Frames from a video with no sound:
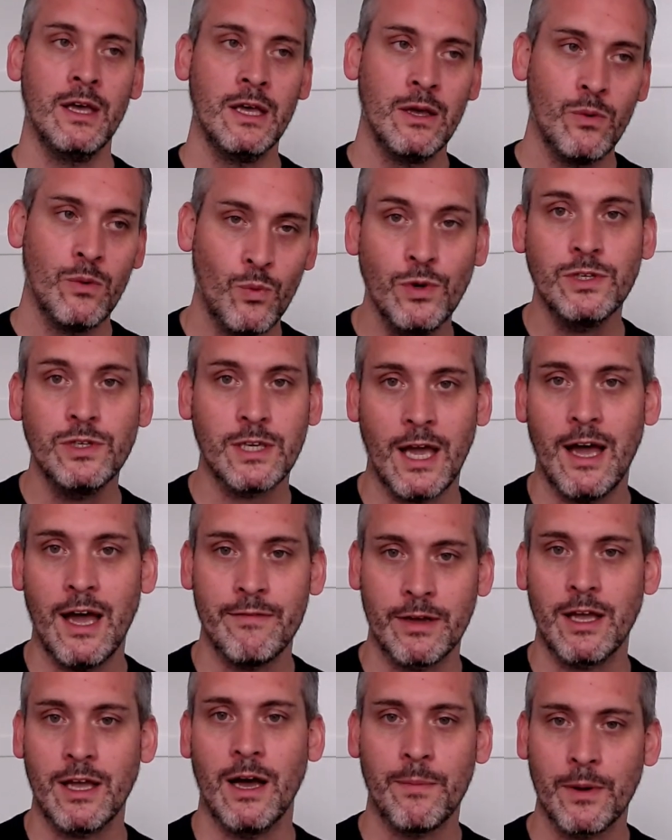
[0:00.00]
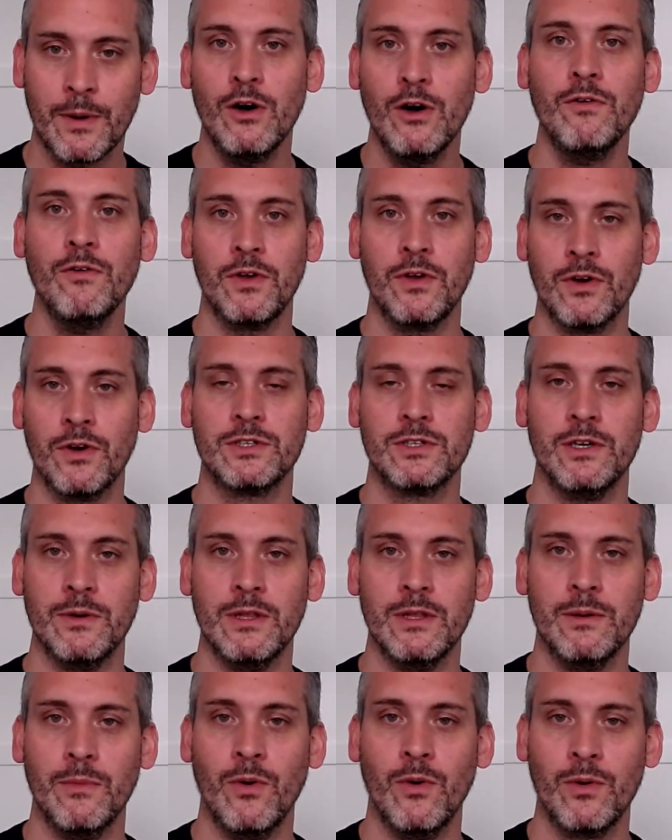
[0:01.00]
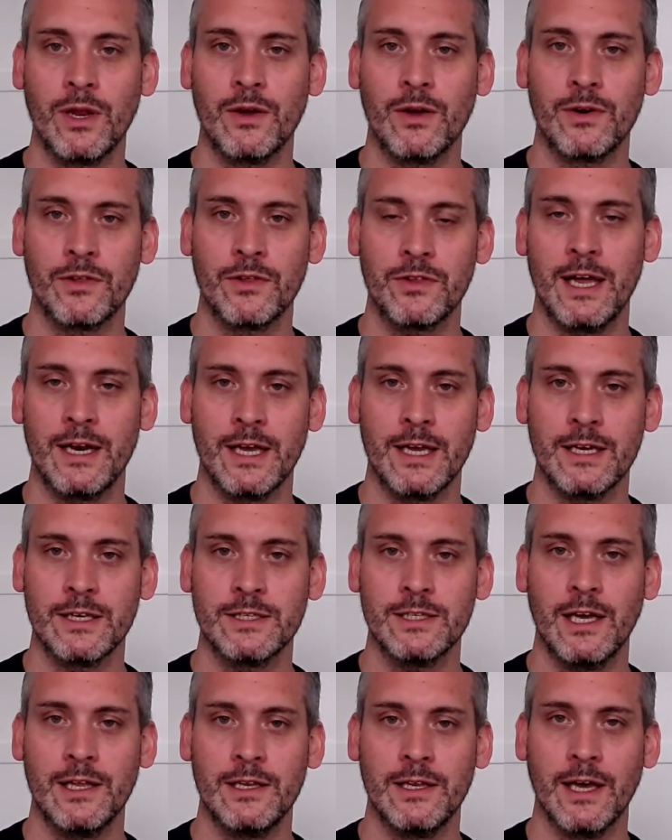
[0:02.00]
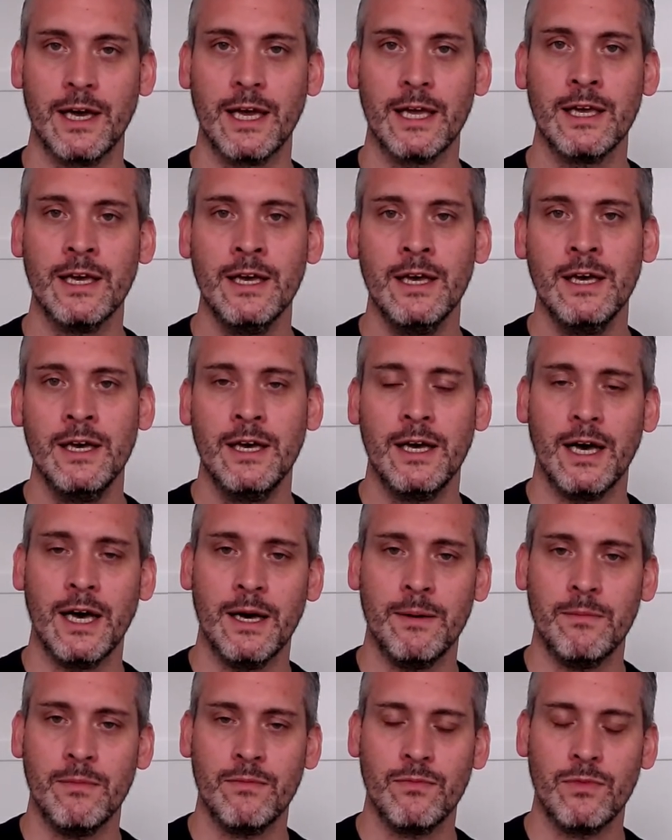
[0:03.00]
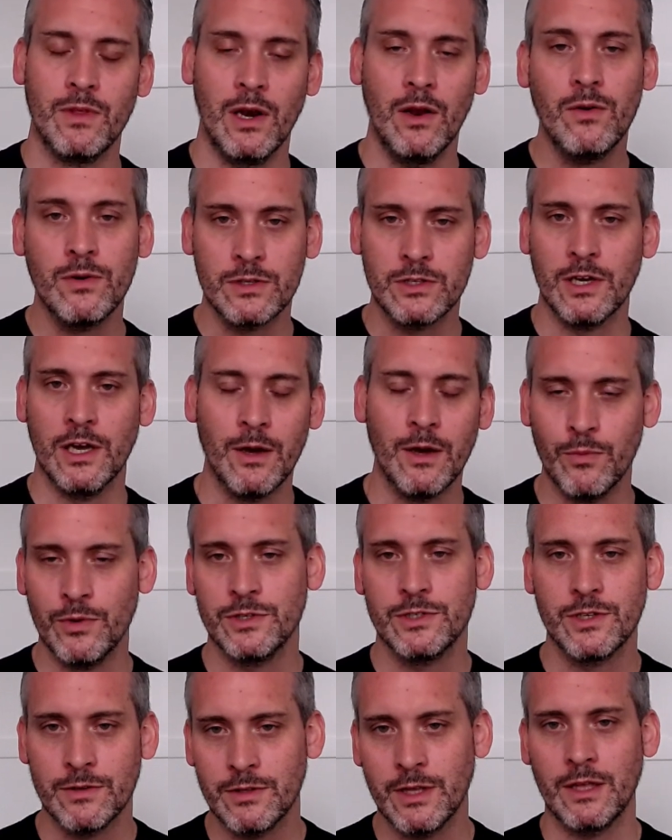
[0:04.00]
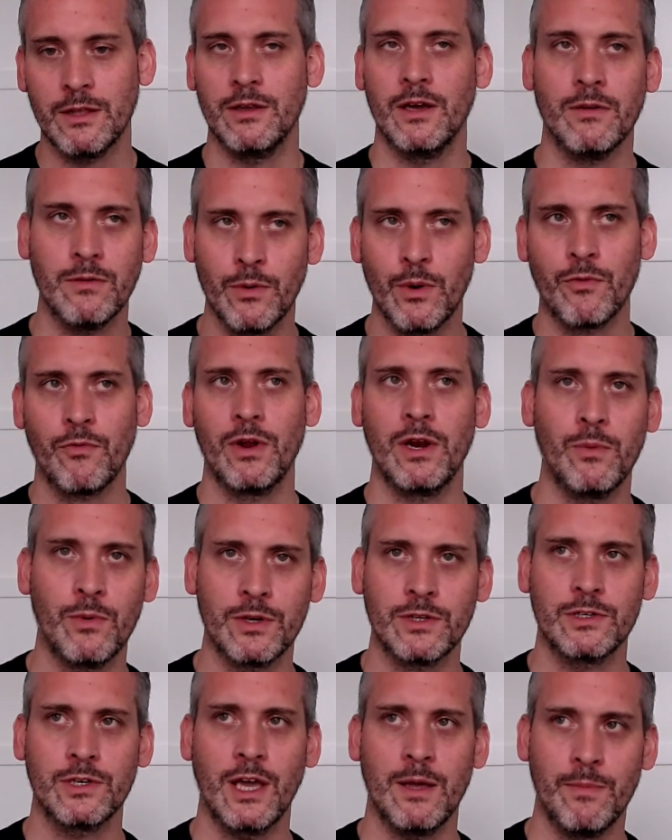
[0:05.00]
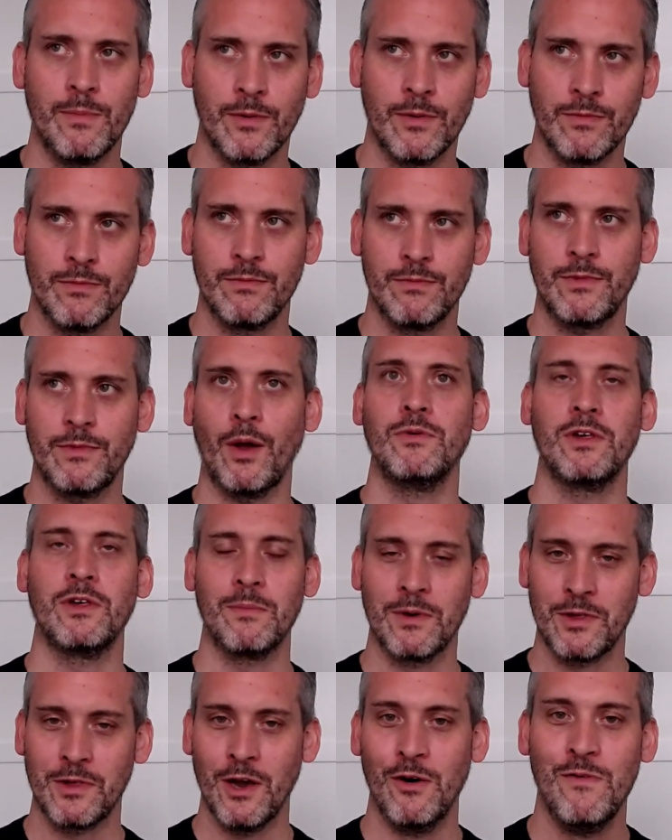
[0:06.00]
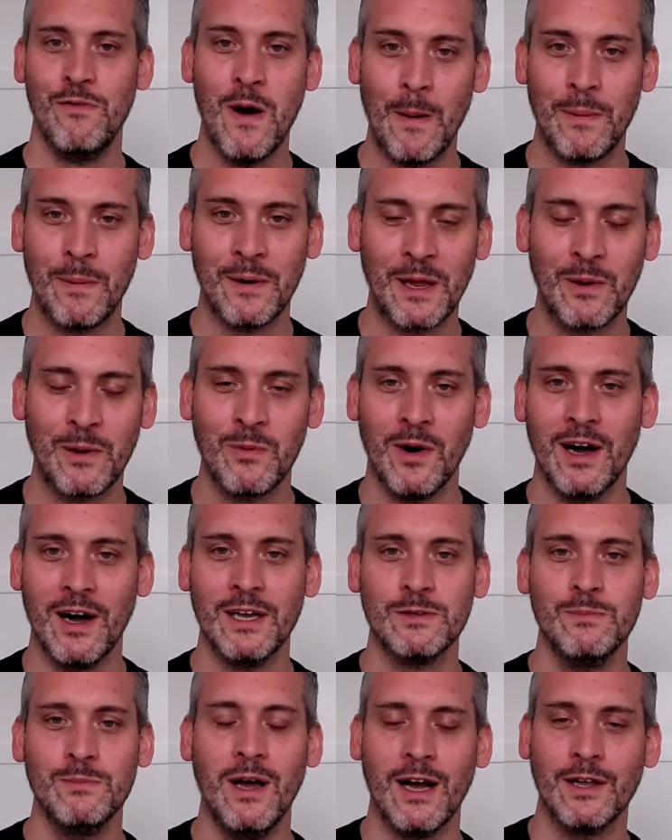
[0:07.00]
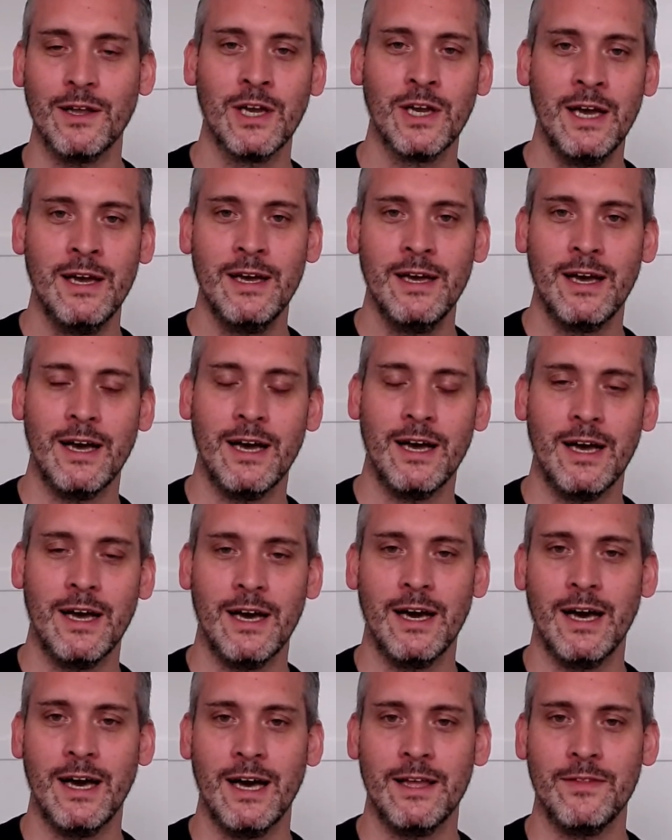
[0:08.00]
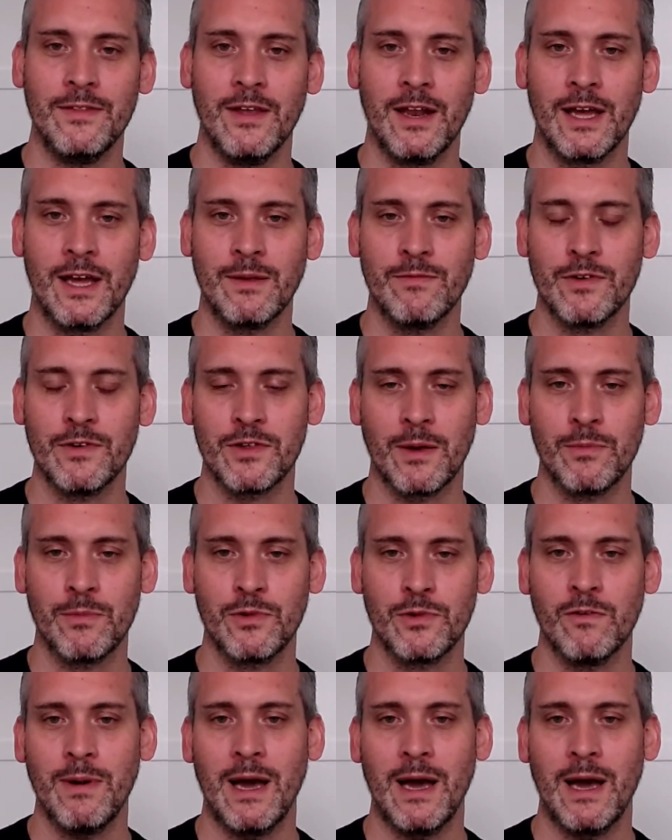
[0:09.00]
was to have a cup of coffee or two in the morning on a Saturday and a Sunday. The long term was to think, do I really want to keep on dosing myself up on it quite as much and aim for some sort of